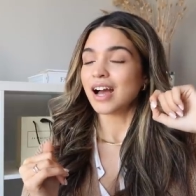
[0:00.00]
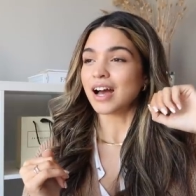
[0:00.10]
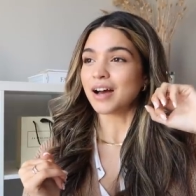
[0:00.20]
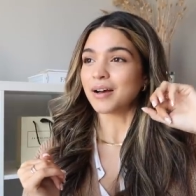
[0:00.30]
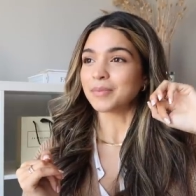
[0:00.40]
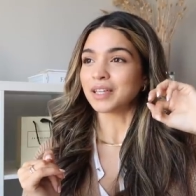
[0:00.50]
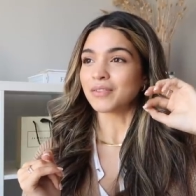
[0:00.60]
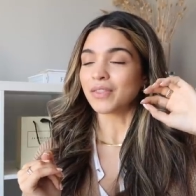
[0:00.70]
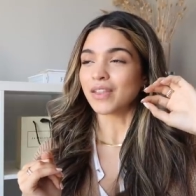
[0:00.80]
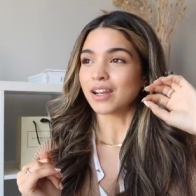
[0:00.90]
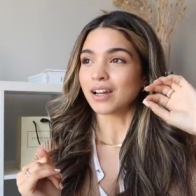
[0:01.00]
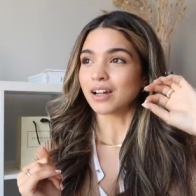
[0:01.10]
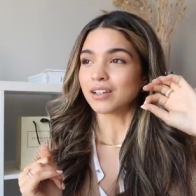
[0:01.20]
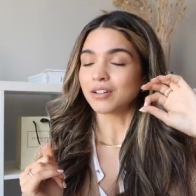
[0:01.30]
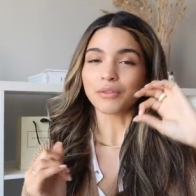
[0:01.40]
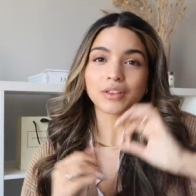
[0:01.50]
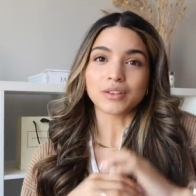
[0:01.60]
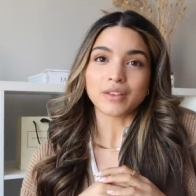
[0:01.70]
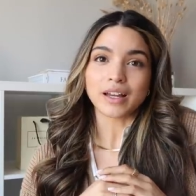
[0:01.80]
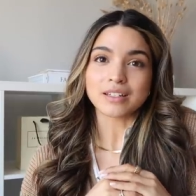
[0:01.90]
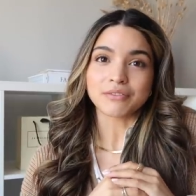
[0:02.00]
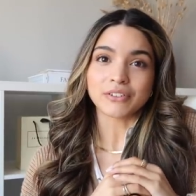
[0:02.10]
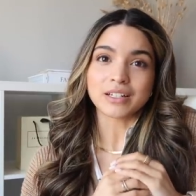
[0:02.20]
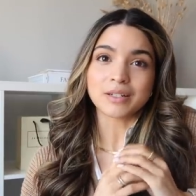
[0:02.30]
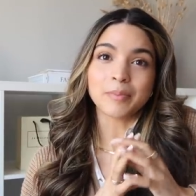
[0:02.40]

Um, even then, I don't think they're that different,